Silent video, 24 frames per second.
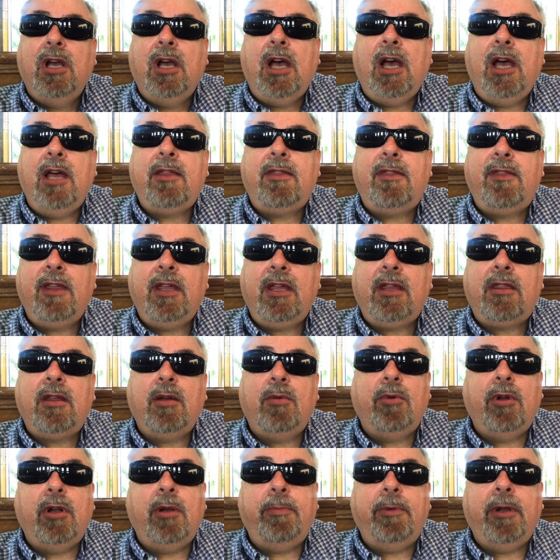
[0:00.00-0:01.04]
I think there
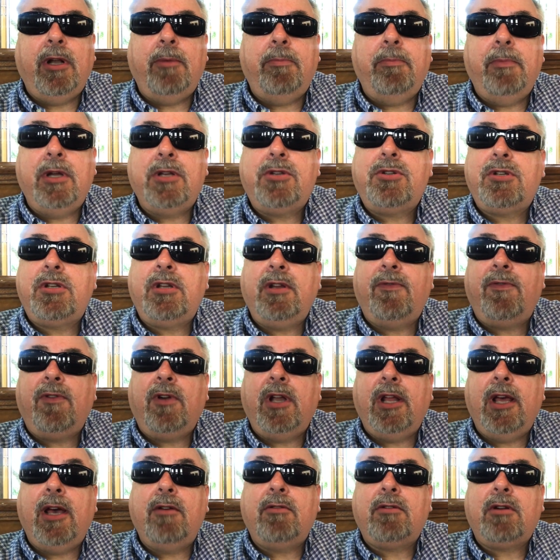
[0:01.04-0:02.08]
would have been a much
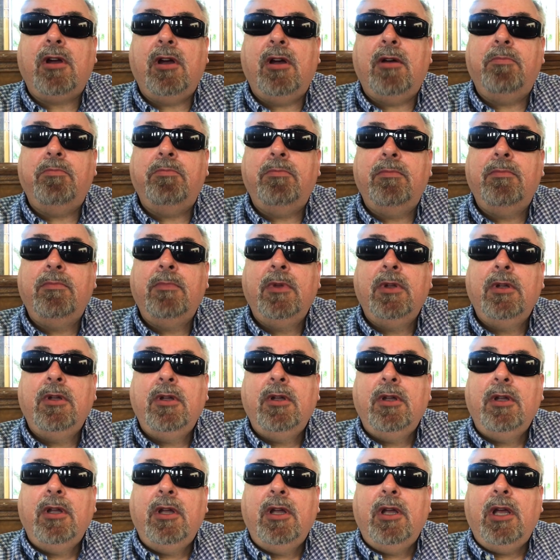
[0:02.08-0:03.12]
different outcome.
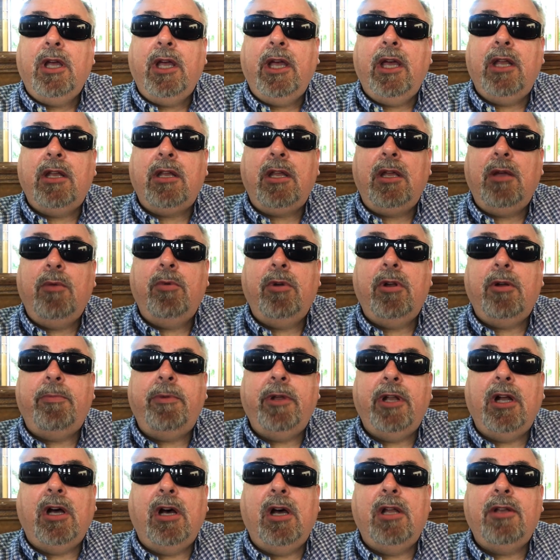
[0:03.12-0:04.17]
And he would have
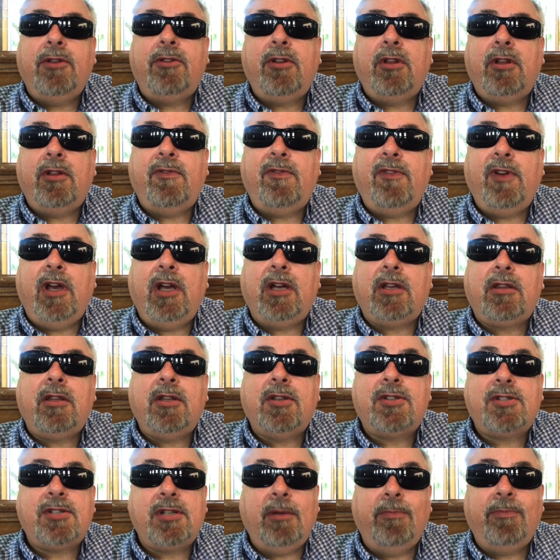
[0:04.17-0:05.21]
been on to the fact
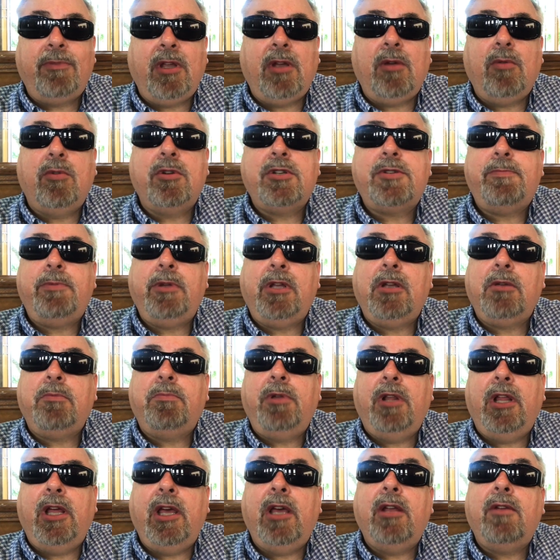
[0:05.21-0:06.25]
that something was being
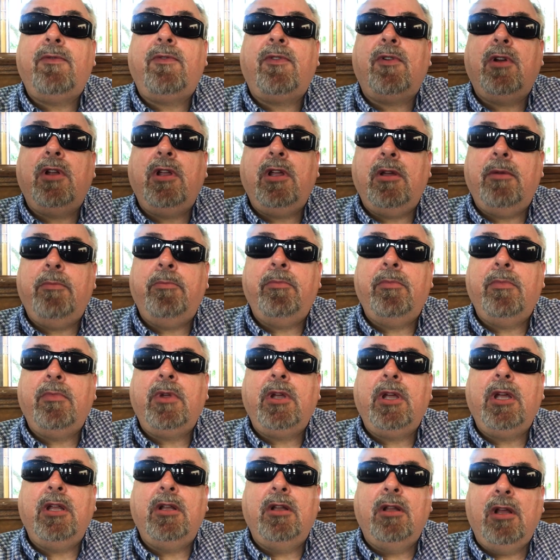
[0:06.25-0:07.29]
planned for him
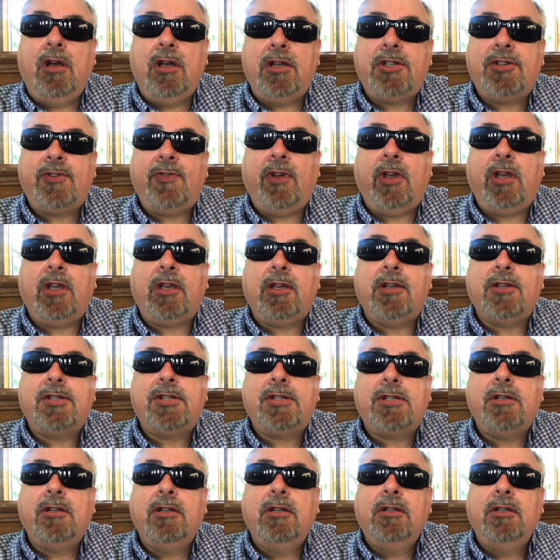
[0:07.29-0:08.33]
in Las
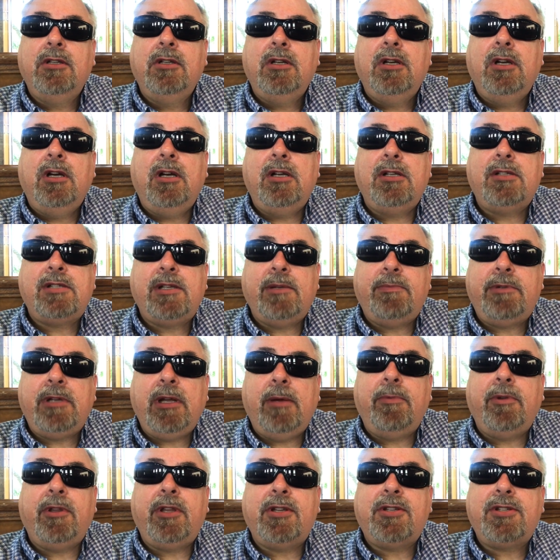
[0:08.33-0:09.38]
Vegas on
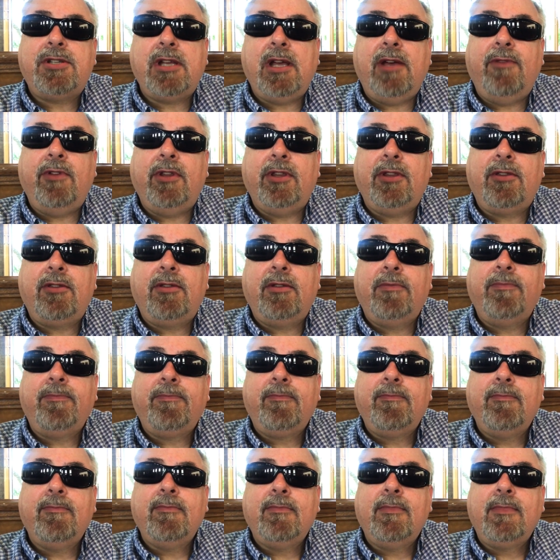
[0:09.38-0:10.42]
September the 7th.
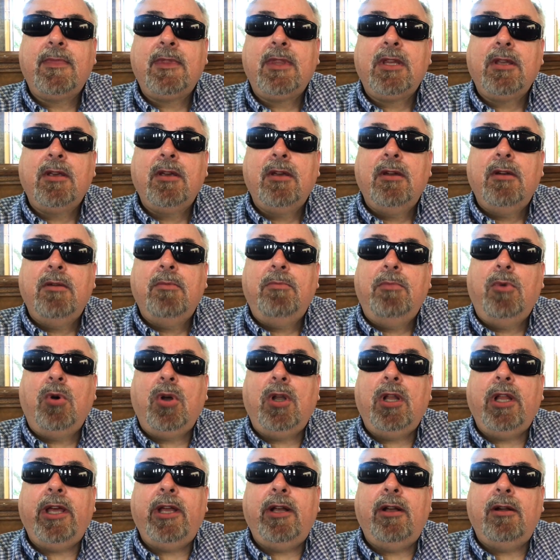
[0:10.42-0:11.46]
More
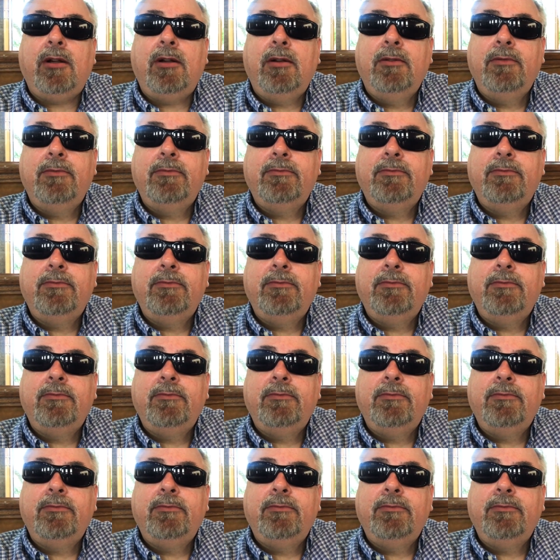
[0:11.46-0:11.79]
later.